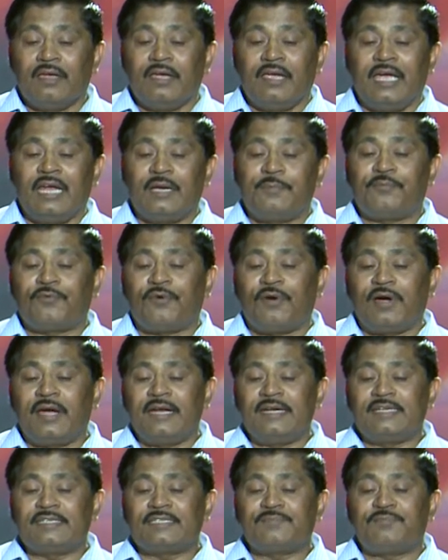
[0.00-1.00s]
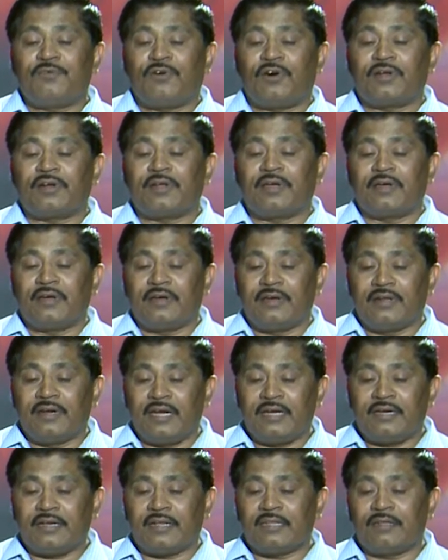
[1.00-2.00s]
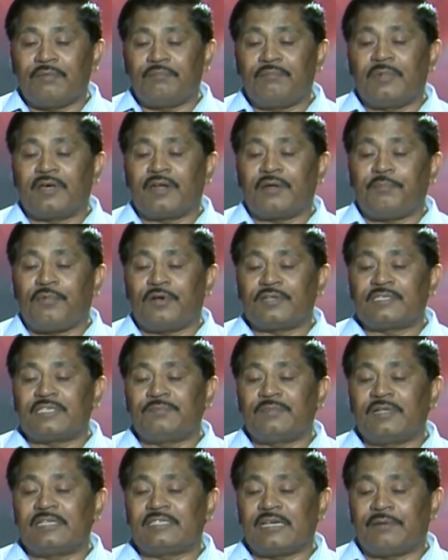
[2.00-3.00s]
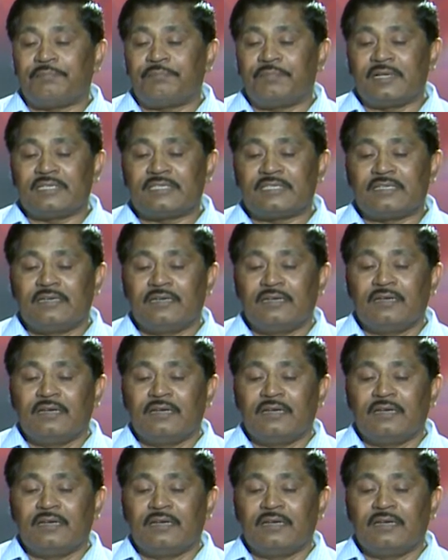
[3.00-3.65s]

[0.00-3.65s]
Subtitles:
It provides for greater number of possible samples.